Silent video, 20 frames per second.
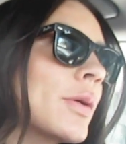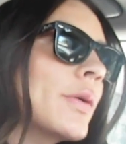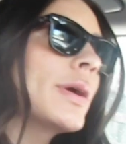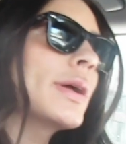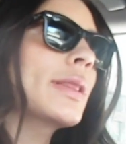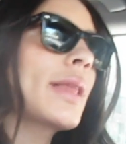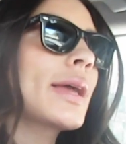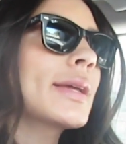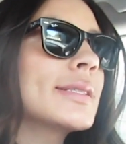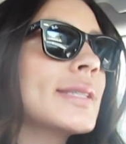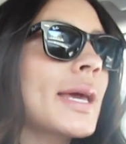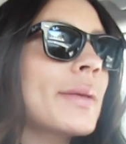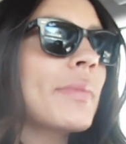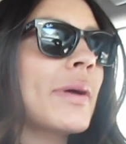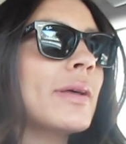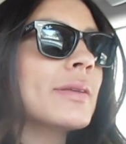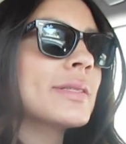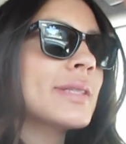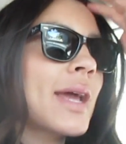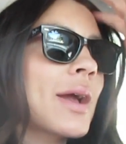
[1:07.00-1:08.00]
going like 10
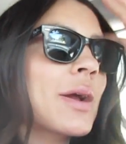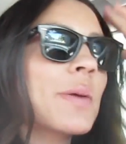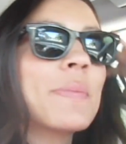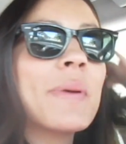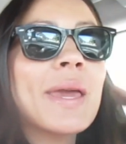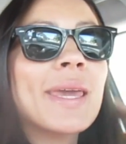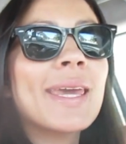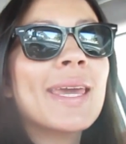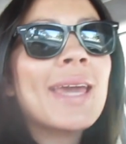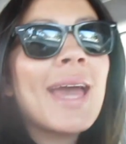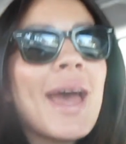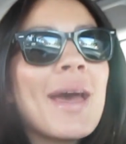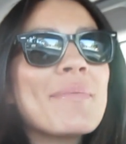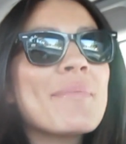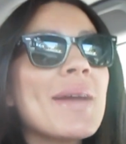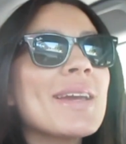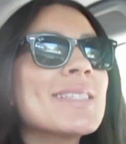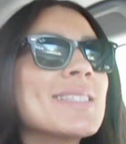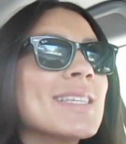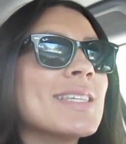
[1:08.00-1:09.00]
miles an hour, picking up
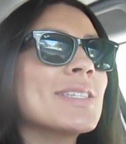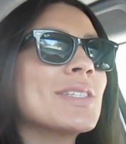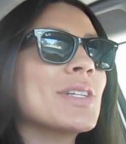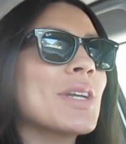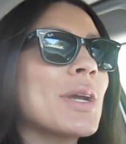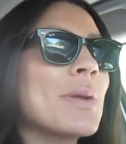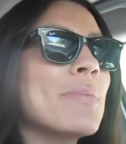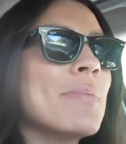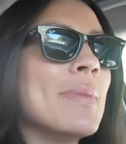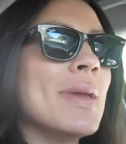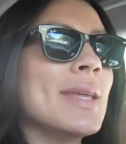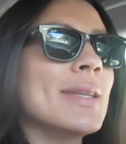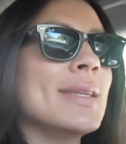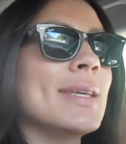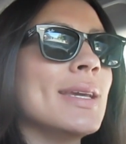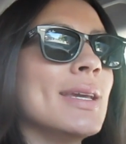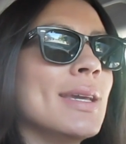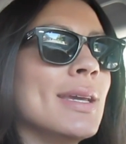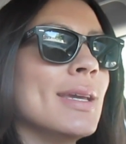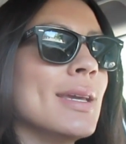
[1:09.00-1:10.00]
my sister,
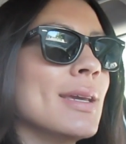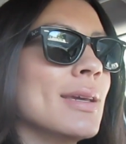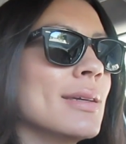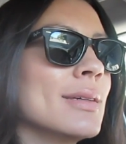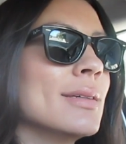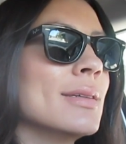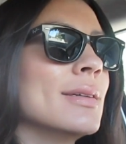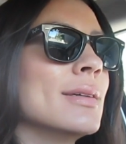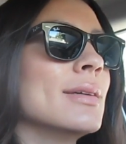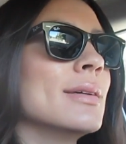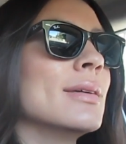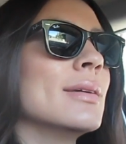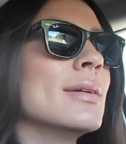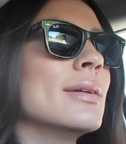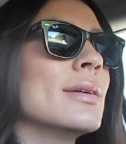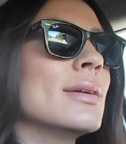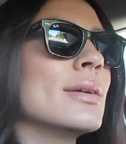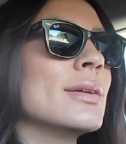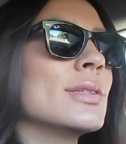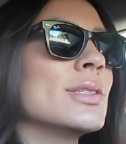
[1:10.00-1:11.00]
Mindy.
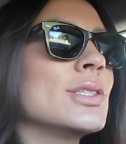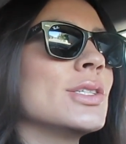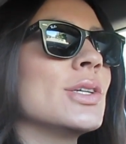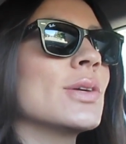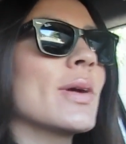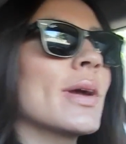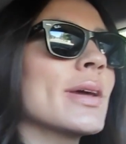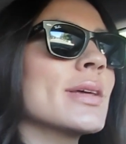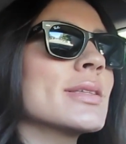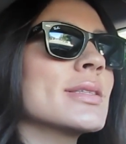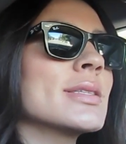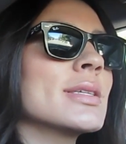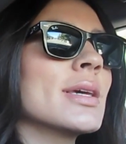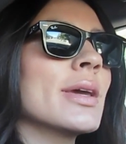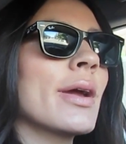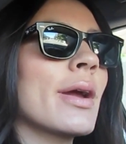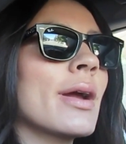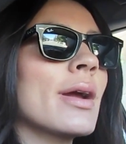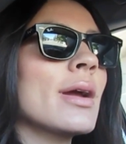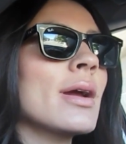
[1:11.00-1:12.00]
Do you guys see
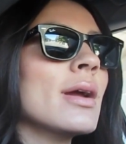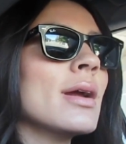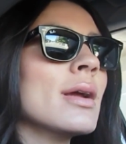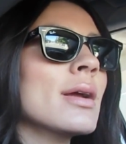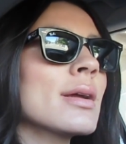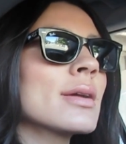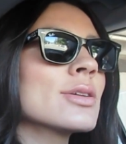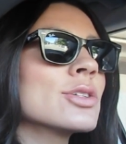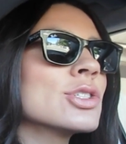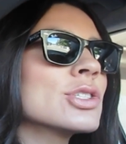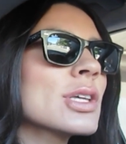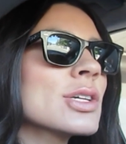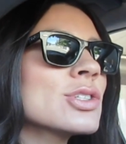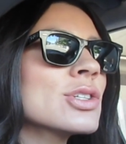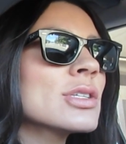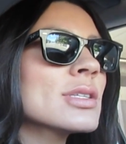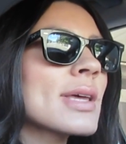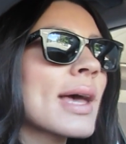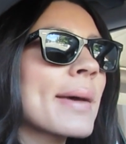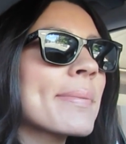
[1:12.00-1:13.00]
her? She says
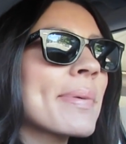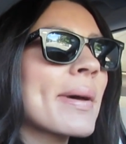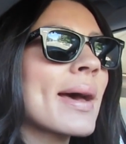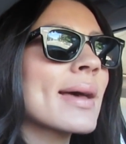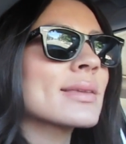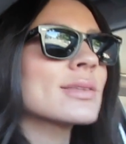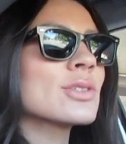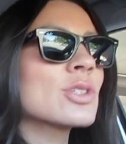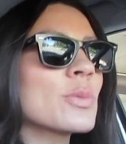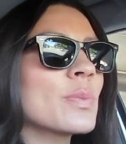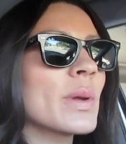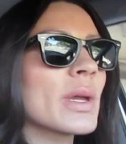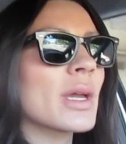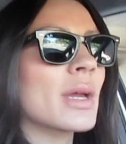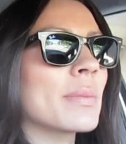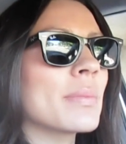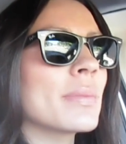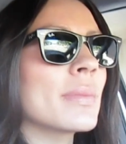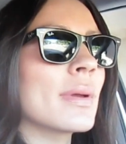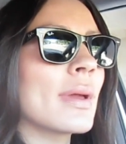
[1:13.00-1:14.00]
she's at passenger
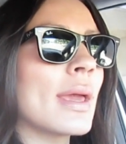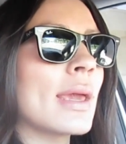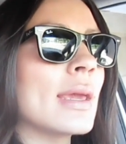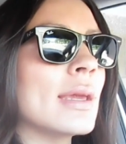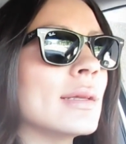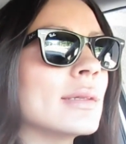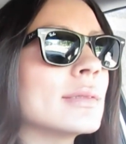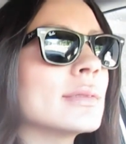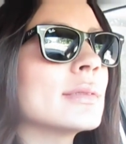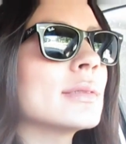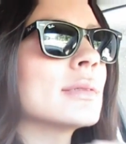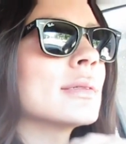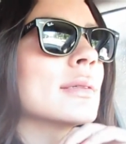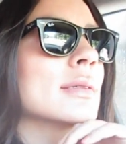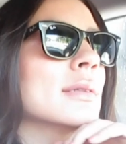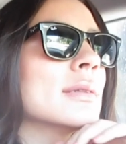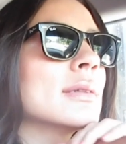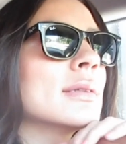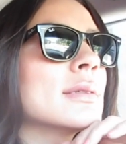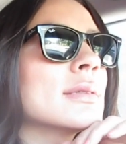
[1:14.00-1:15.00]
pickup 8.
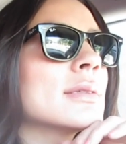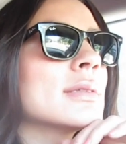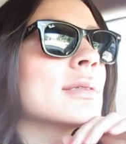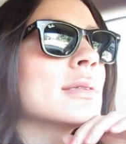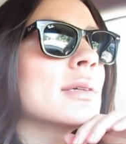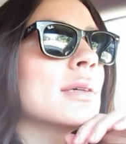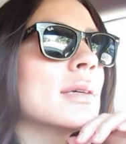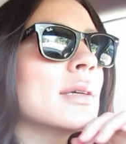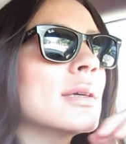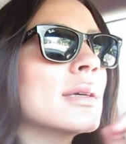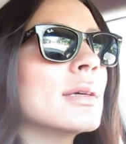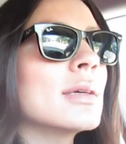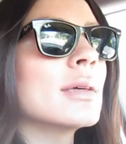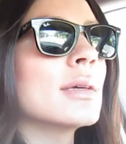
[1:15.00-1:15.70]
Let's see.